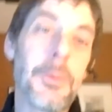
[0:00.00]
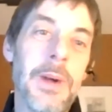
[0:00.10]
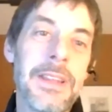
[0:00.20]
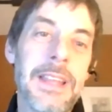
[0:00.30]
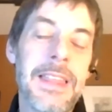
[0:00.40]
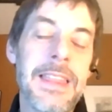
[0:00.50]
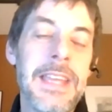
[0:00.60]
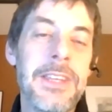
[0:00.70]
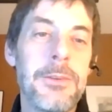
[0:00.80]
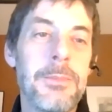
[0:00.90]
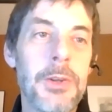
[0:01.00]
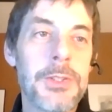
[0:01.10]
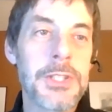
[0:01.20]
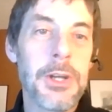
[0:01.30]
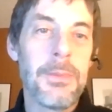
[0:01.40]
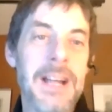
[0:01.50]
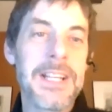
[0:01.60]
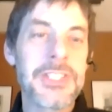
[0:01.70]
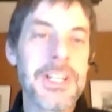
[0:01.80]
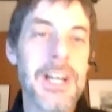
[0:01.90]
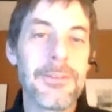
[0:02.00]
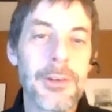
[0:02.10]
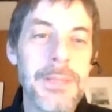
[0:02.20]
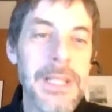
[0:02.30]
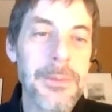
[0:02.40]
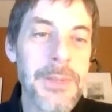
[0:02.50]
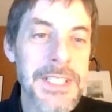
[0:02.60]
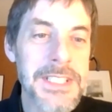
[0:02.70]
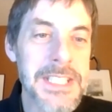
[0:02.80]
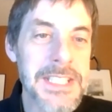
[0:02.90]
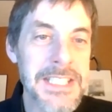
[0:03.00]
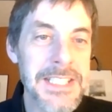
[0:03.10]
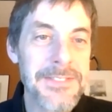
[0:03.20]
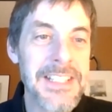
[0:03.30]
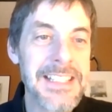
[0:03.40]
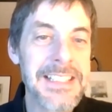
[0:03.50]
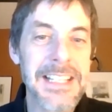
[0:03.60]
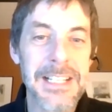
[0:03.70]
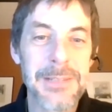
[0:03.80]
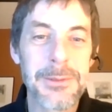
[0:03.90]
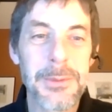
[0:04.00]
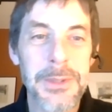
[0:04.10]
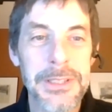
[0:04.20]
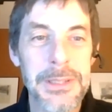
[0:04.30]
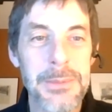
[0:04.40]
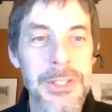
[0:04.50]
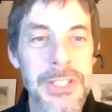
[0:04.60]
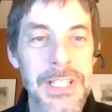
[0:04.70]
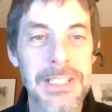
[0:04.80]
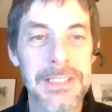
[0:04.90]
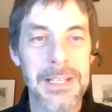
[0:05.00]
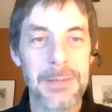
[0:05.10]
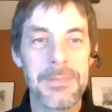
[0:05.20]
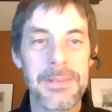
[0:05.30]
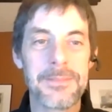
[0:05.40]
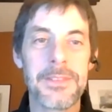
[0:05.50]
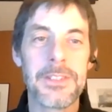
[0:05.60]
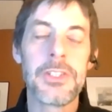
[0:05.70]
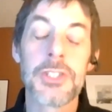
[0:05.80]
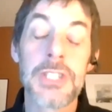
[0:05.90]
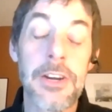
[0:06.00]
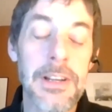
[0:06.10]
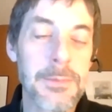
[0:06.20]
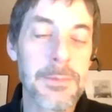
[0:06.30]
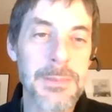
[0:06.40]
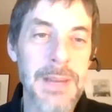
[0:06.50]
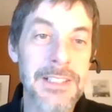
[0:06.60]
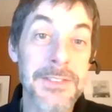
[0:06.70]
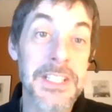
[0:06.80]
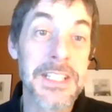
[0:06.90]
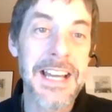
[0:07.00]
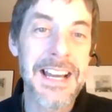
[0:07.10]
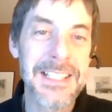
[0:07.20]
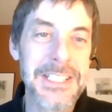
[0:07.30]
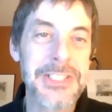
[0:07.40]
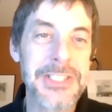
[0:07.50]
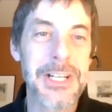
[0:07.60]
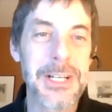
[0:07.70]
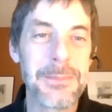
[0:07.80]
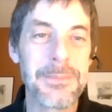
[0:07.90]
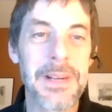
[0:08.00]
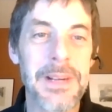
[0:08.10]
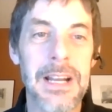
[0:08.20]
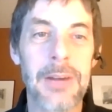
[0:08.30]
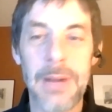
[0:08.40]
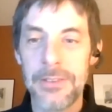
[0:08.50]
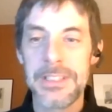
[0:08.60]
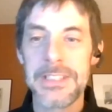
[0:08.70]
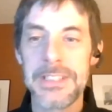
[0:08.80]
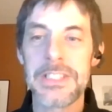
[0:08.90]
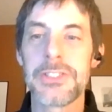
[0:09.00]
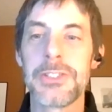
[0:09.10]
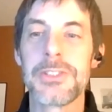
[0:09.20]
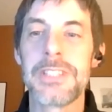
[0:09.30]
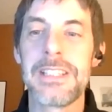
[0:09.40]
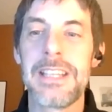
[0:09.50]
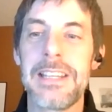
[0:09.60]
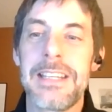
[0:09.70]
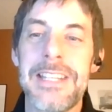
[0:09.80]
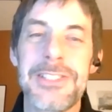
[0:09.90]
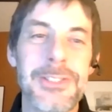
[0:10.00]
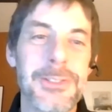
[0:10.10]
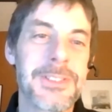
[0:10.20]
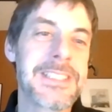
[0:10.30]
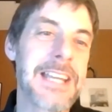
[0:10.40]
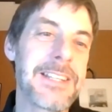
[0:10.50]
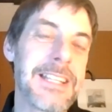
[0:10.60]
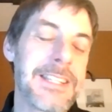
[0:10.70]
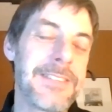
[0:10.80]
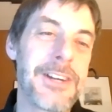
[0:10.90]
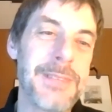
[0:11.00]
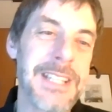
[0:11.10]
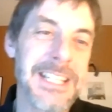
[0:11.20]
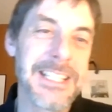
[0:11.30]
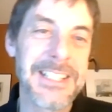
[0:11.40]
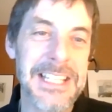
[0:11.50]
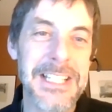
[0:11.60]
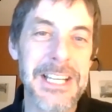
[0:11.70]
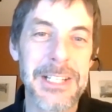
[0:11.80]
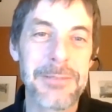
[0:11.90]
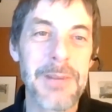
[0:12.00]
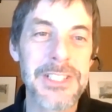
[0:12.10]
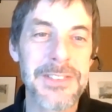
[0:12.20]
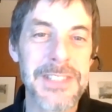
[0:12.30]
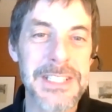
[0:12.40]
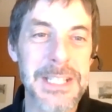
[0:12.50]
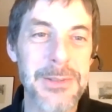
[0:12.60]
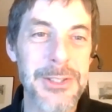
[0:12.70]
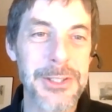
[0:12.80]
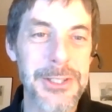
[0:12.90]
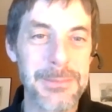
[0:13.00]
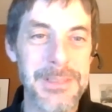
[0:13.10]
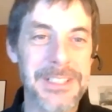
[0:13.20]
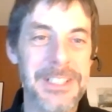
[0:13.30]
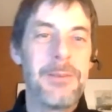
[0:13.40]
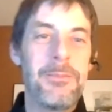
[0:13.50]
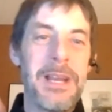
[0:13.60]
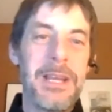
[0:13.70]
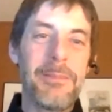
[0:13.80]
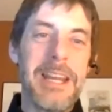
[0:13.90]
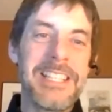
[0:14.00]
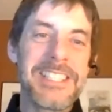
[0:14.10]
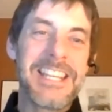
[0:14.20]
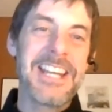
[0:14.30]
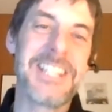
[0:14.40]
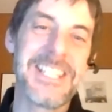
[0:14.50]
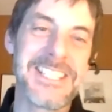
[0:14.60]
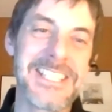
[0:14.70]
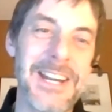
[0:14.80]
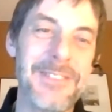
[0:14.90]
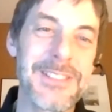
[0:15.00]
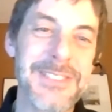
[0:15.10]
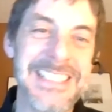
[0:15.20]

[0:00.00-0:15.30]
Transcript: Well, thank you both so much for being with us this evening. Really appreciate your sharing of perspectives and knowledge around these issues. And as you said at the very beginning, Lane, much of this I'm sure could be many, many sessions as we